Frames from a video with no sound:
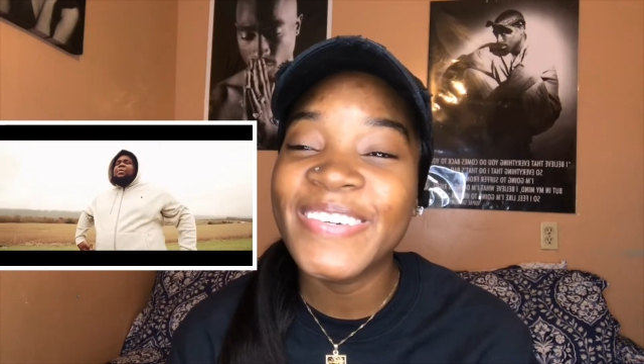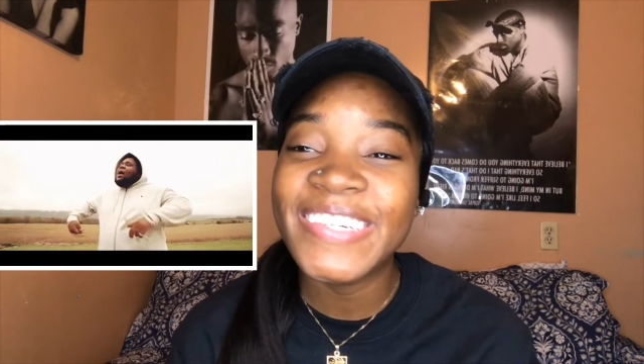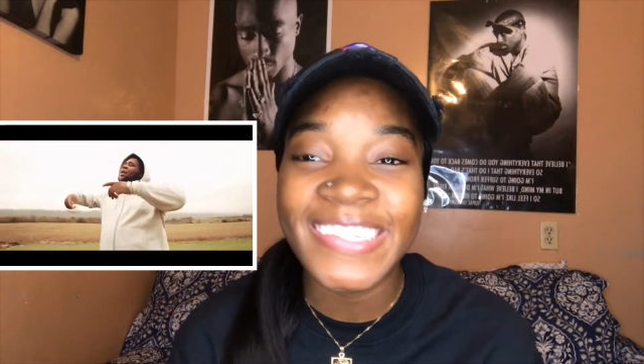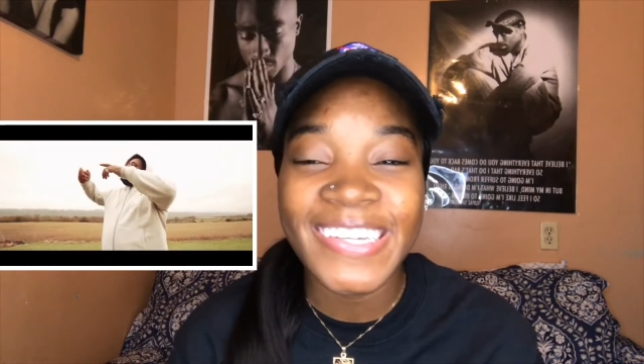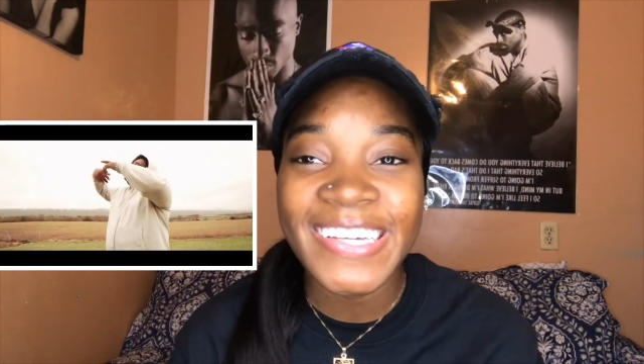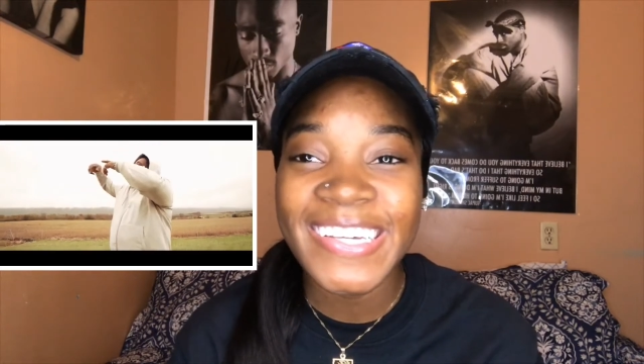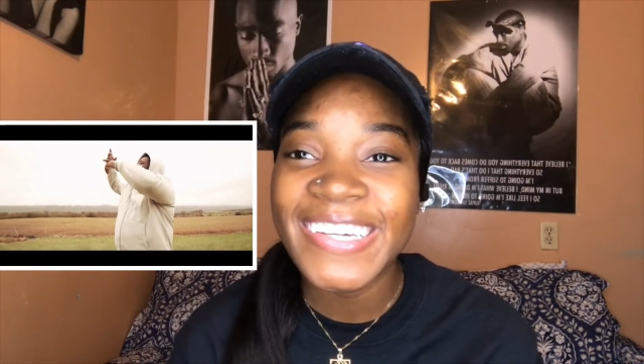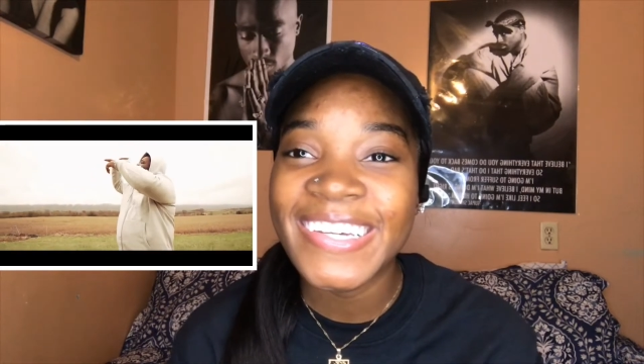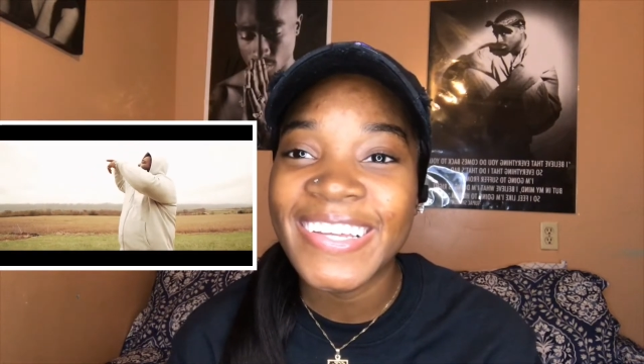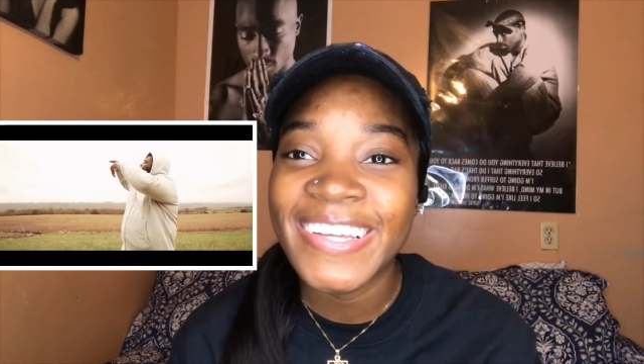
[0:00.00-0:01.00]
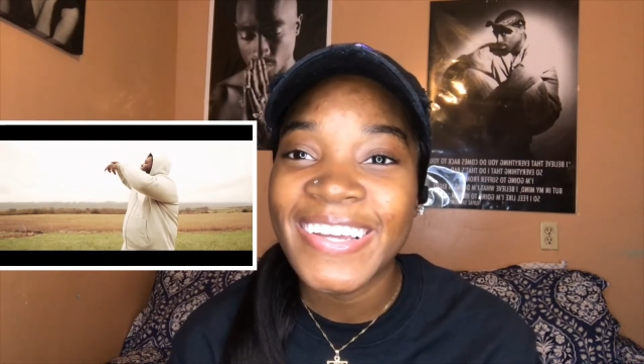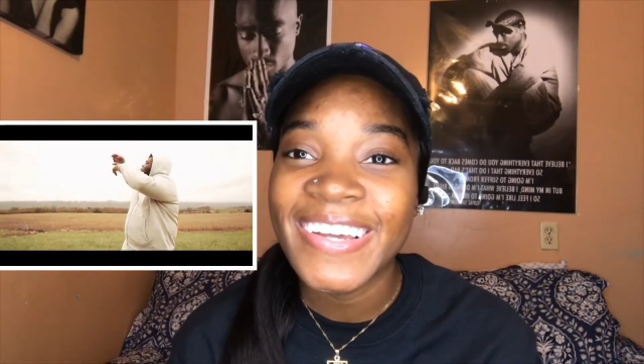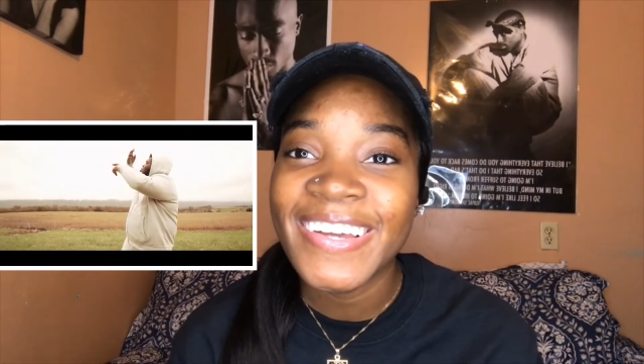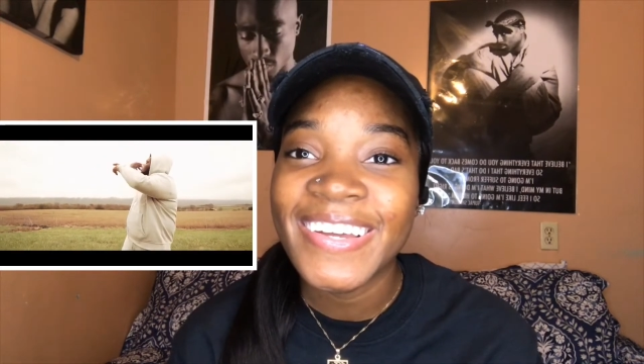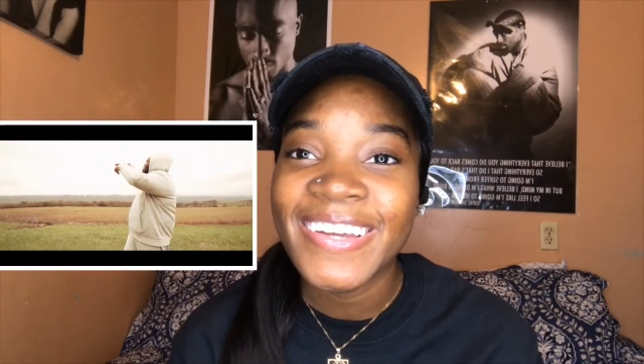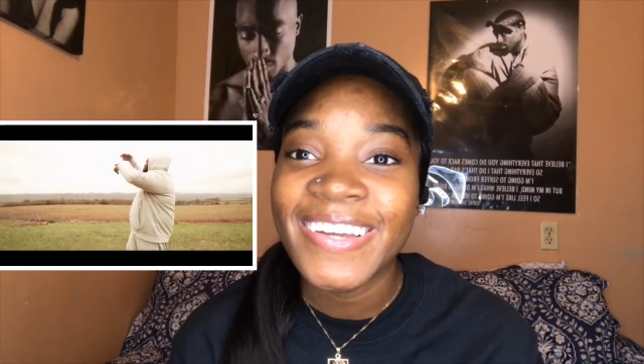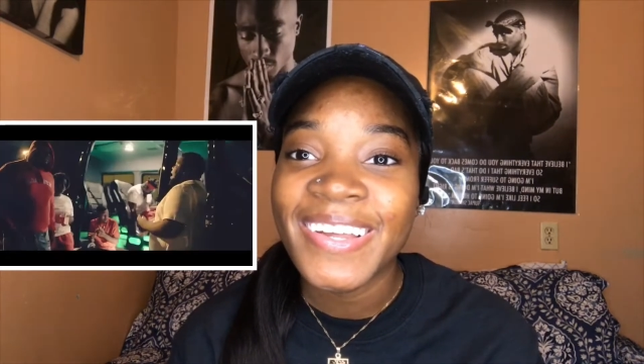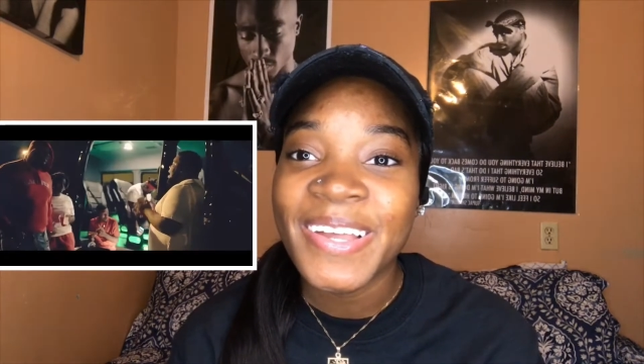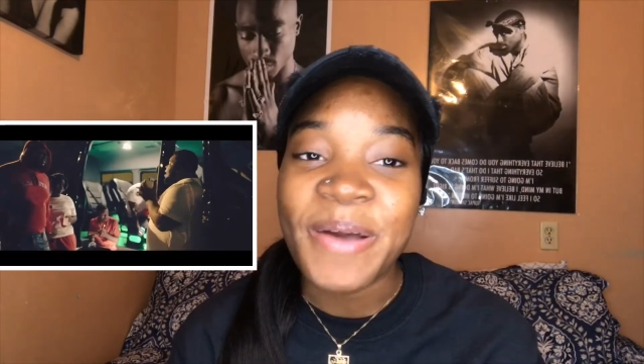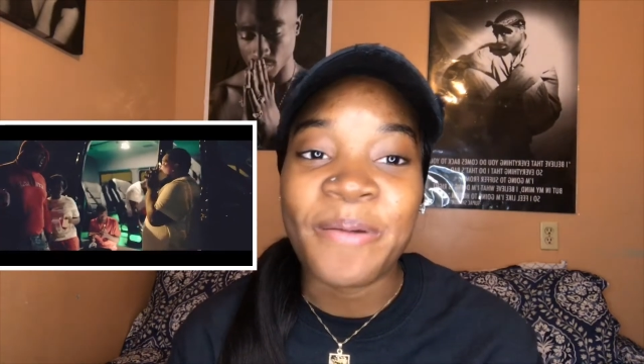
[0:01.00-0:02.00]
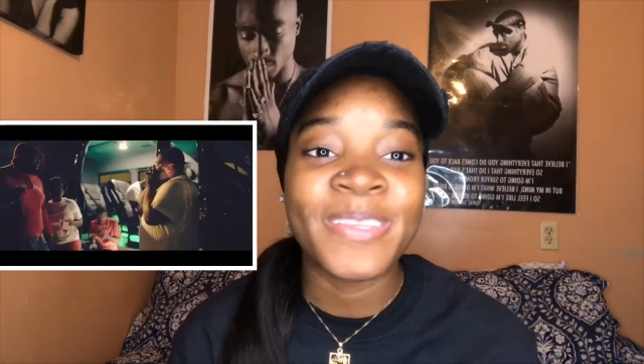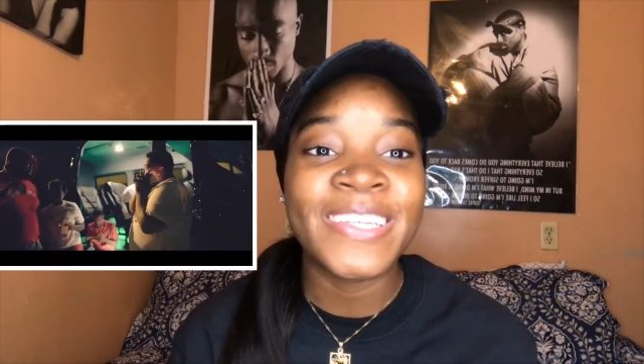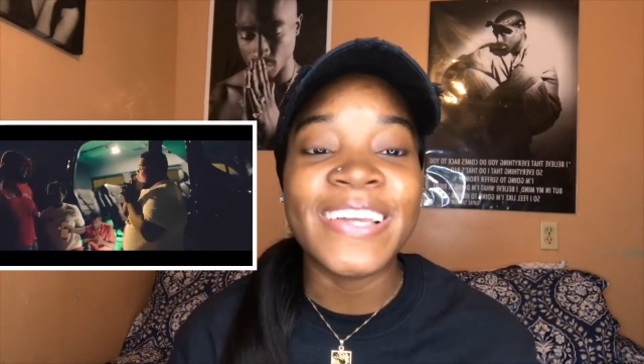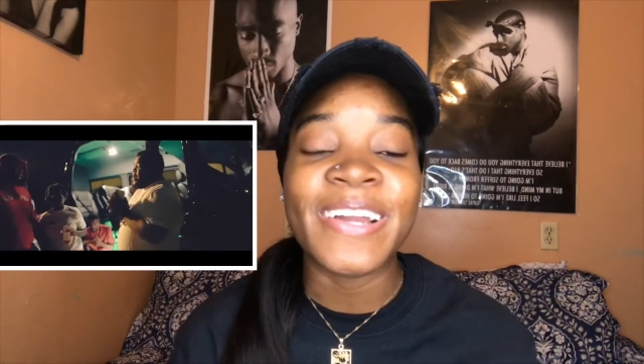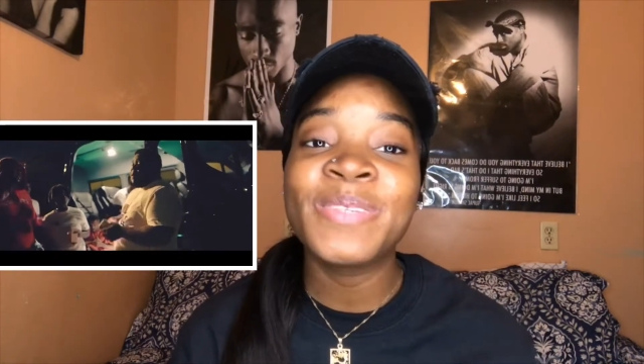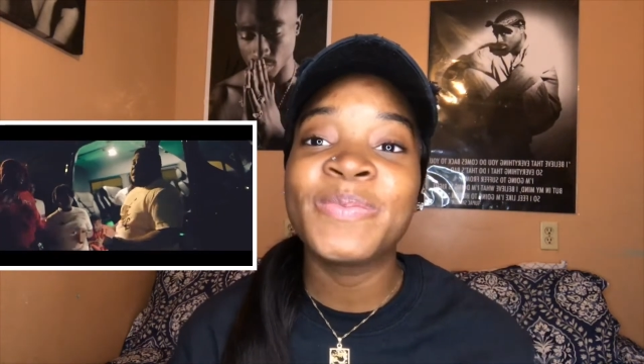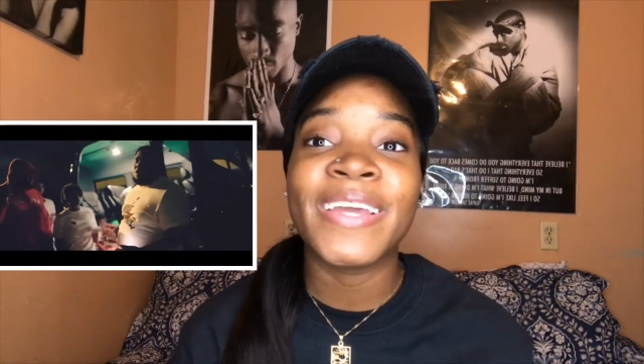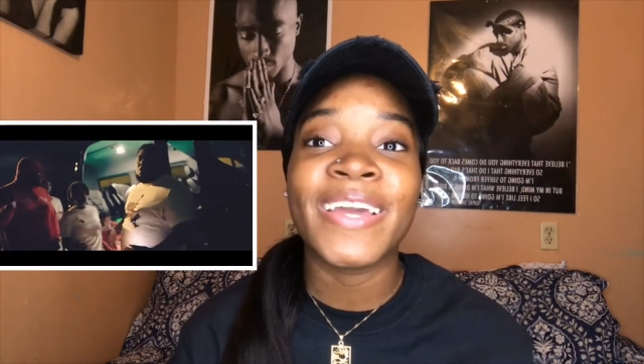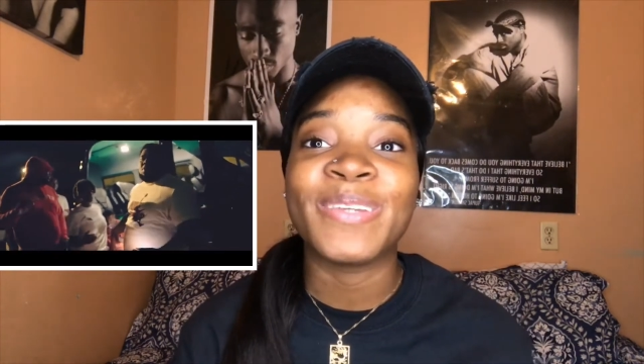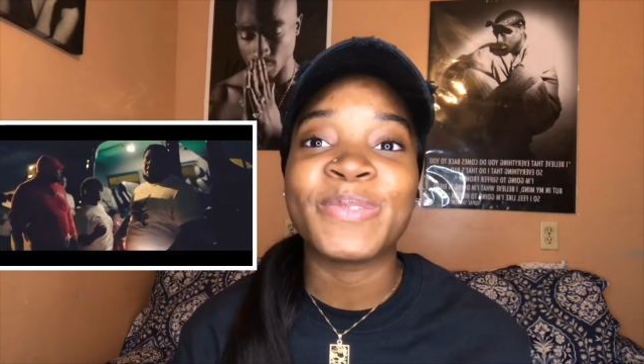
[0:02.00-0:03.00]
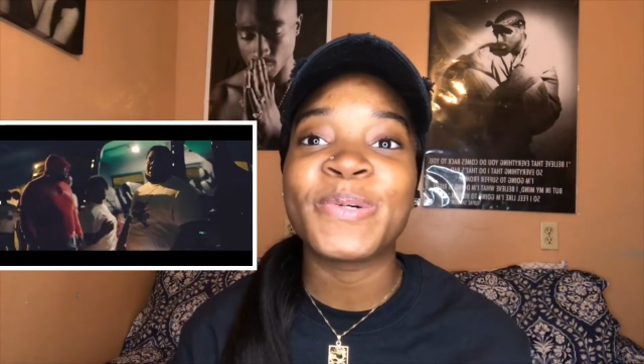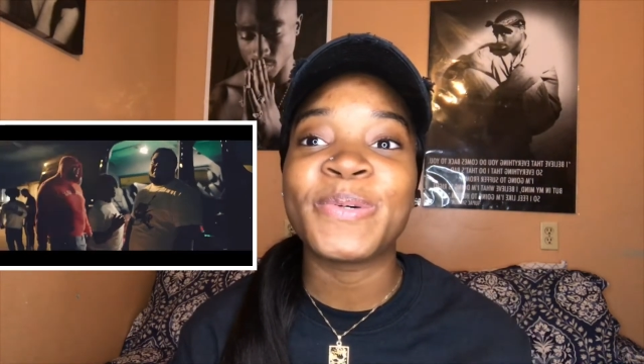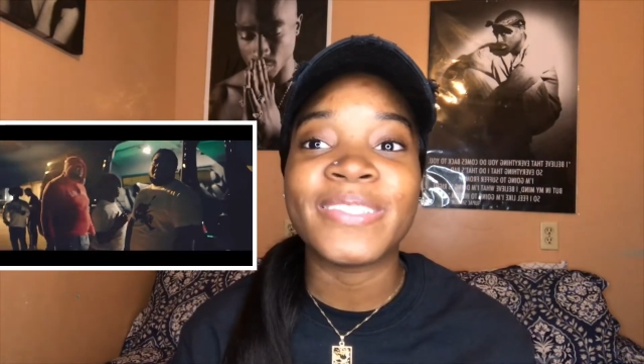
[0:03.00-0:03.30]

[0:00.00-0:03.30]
he's saying? I'm telling y'all, this man got a story